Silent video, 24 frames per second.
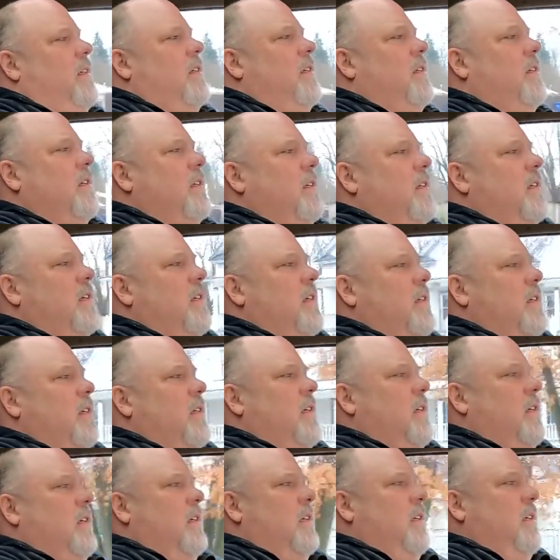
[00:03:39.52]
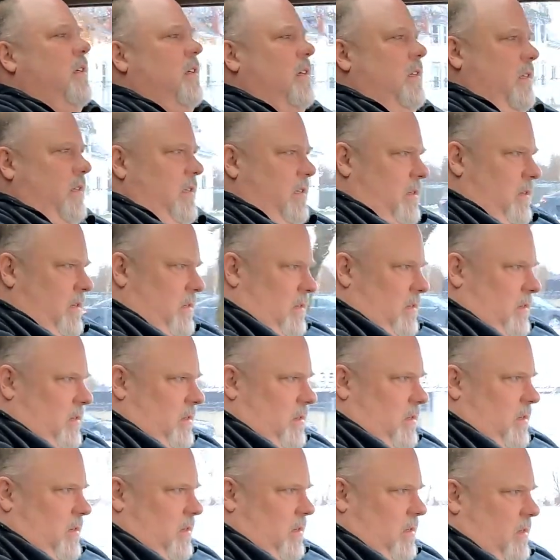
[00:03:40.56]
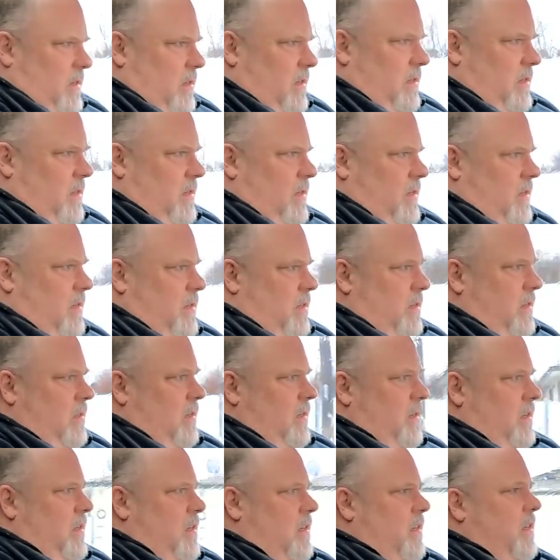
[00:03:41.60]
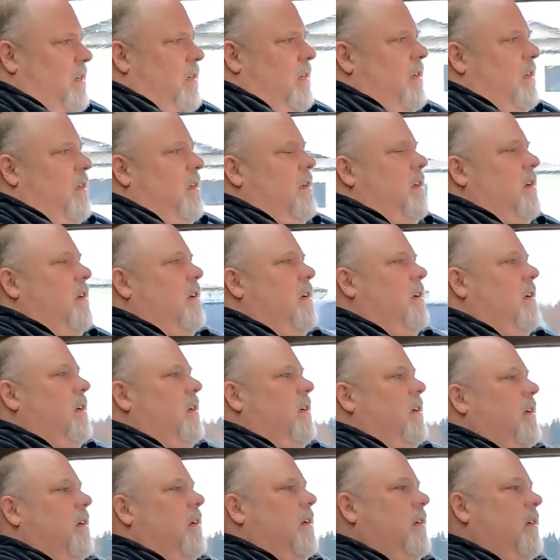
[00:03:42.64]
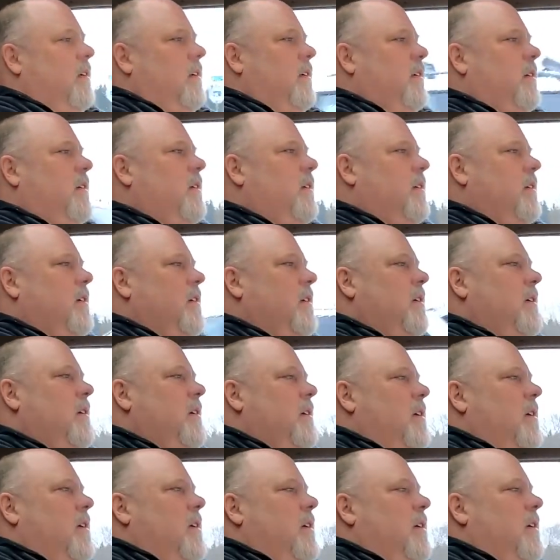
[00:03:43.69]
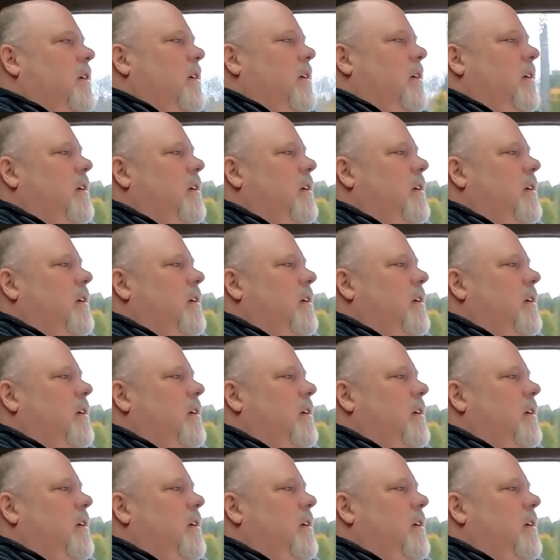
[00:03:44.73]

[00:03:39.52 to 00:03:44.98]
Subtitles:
No words are spoken by the person on screen.